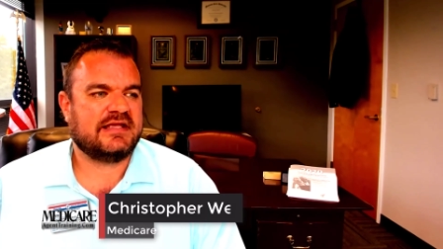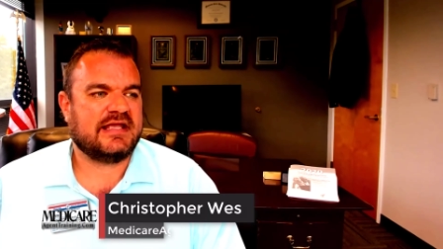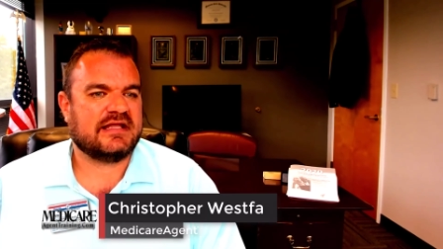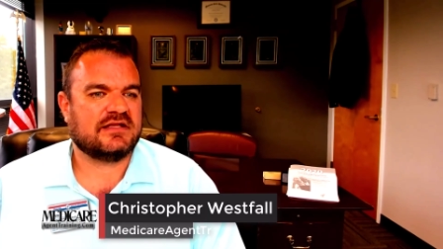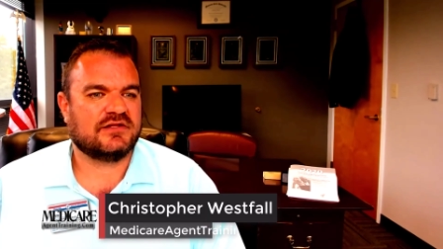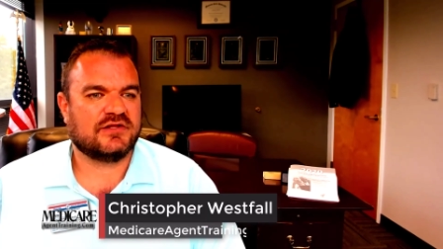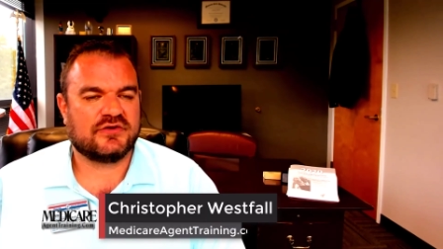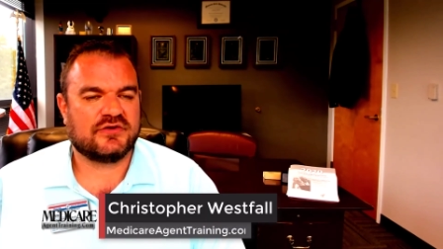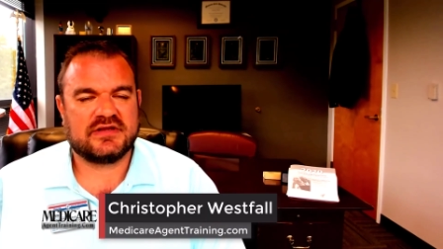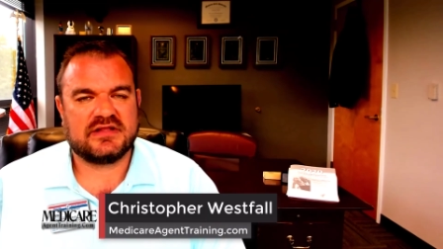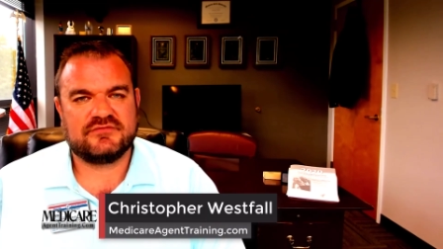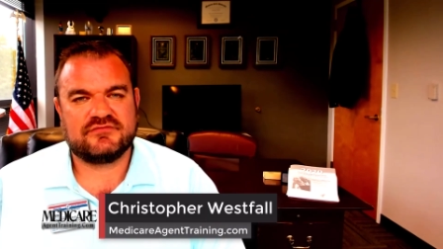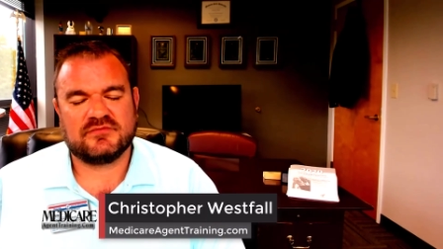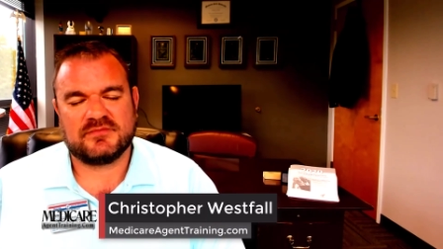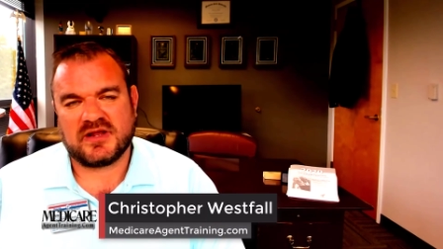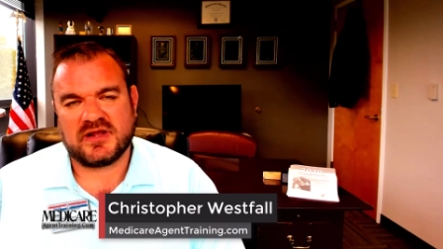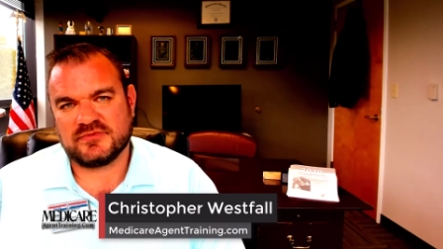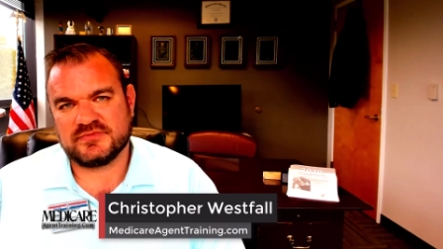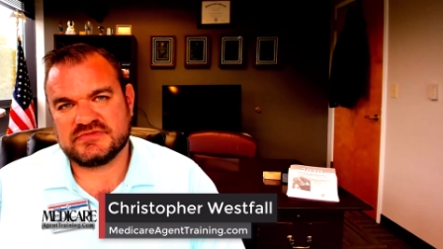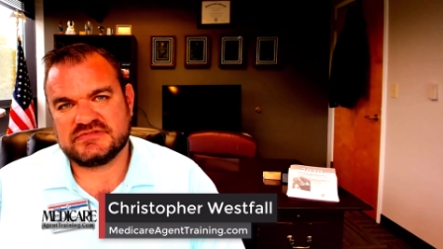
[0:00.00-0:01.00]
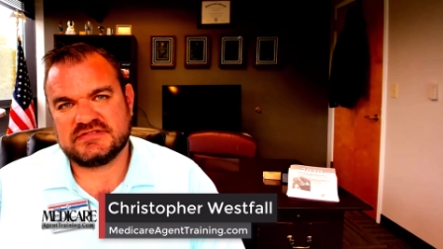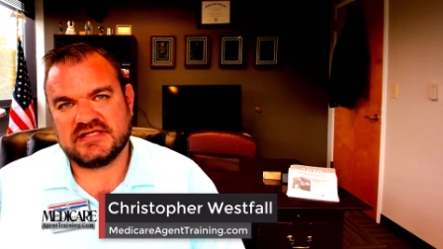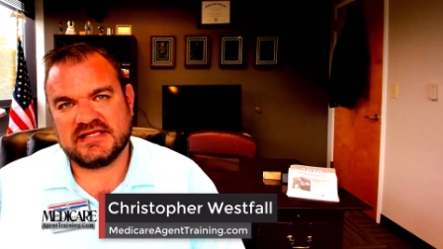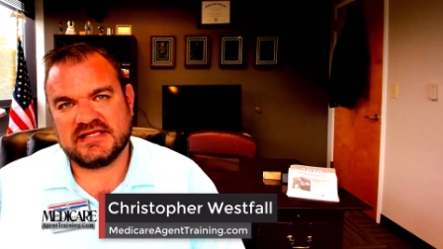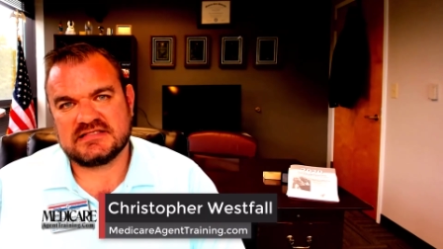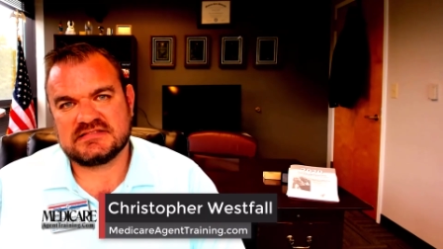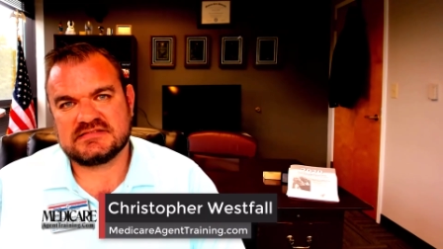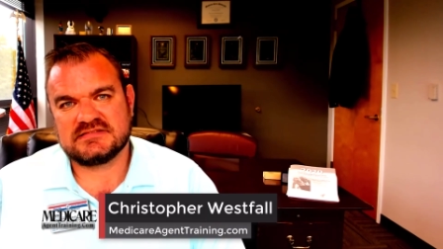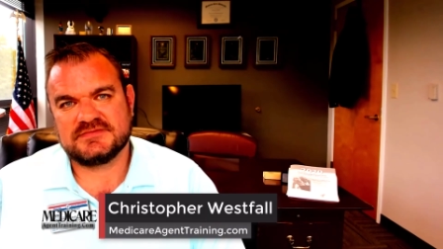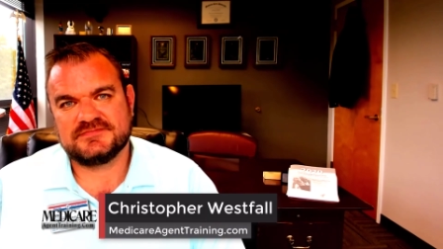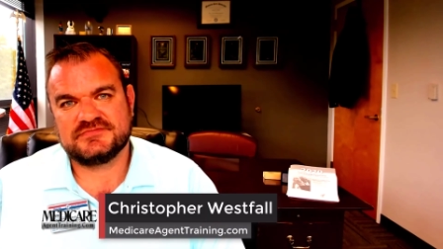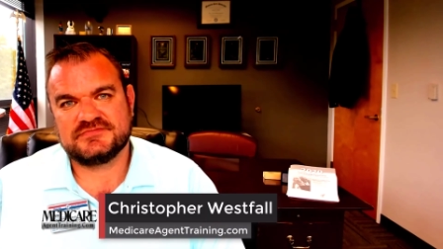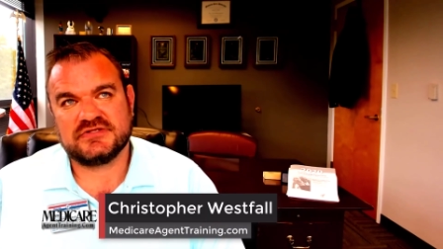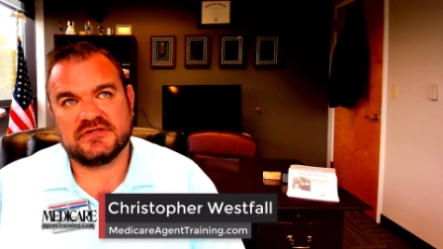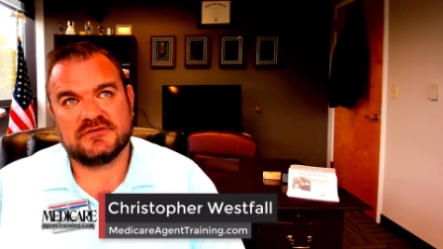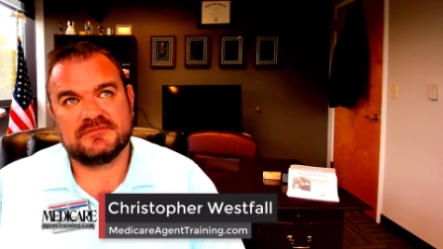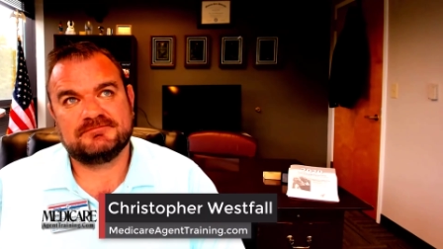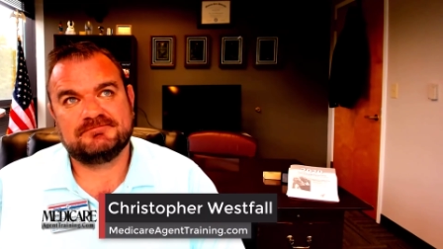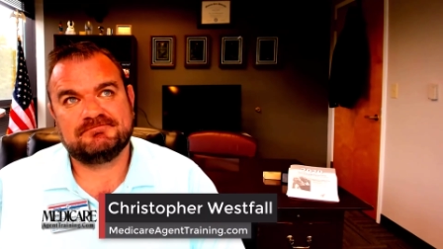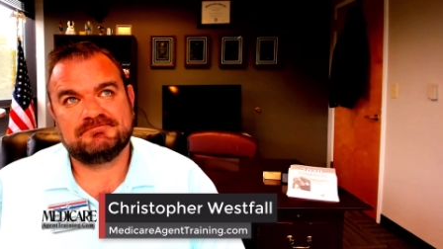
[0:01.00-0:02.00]
and learning from our mistakes.
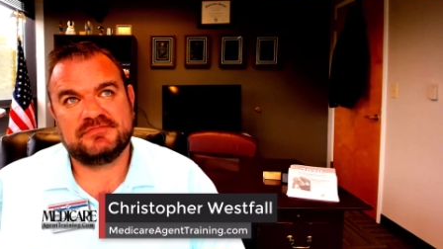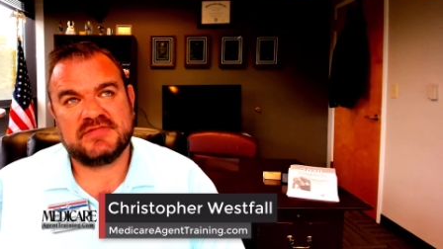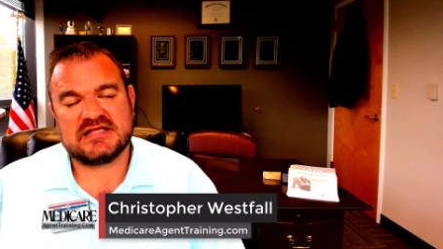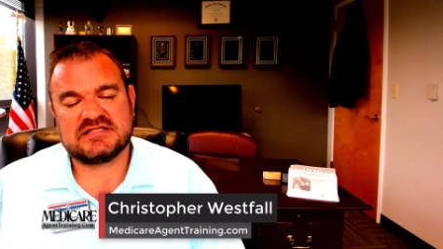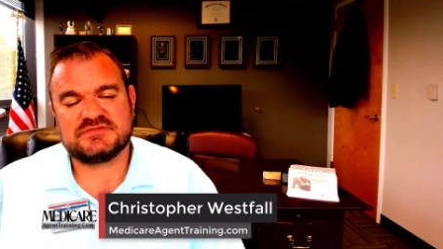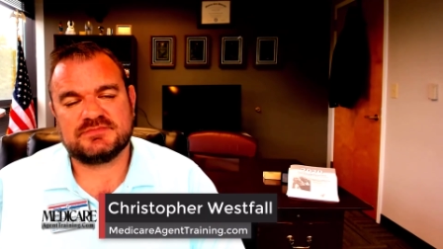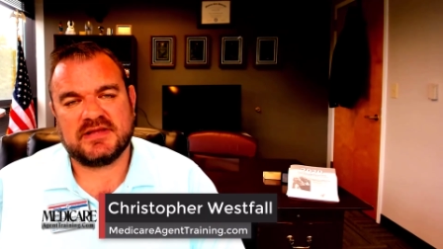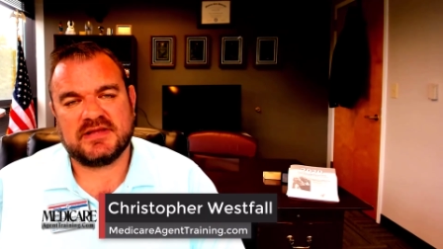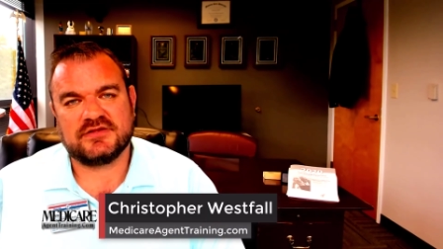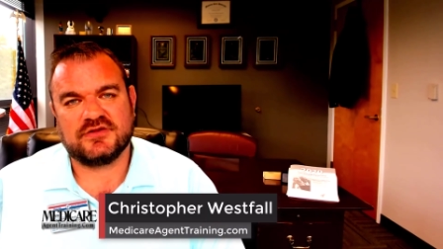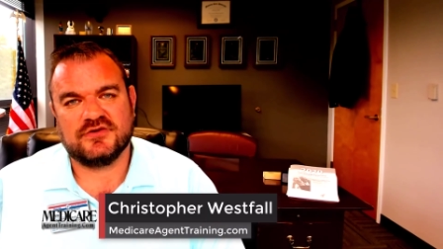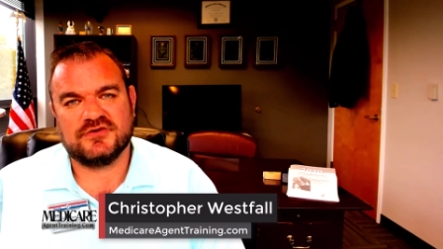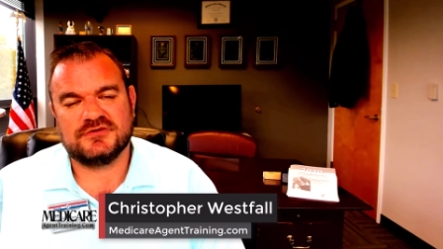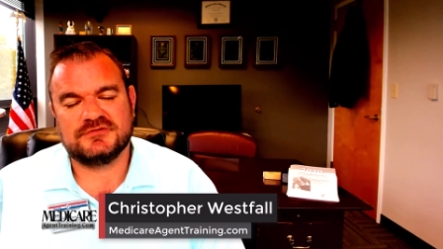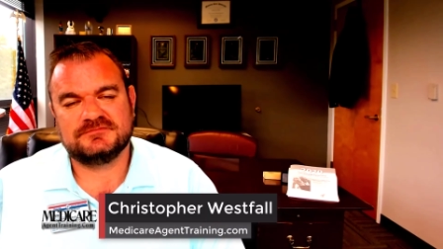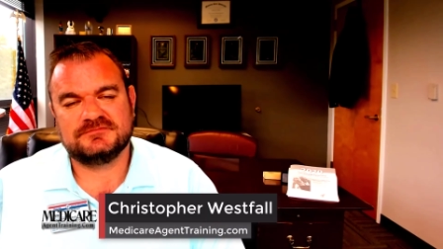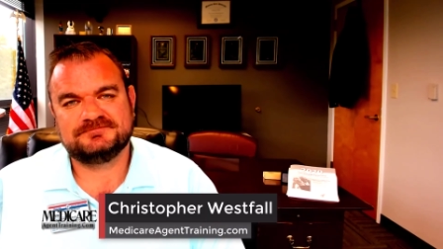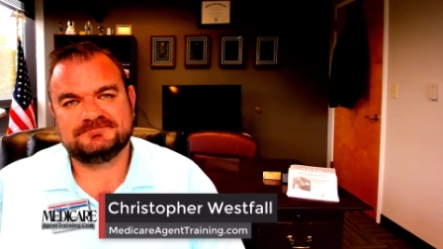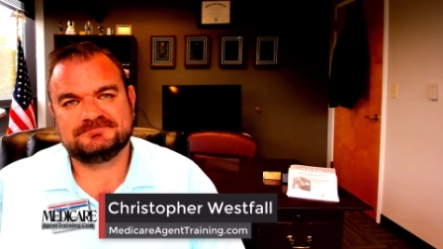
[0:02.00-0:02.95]
So that's my goal.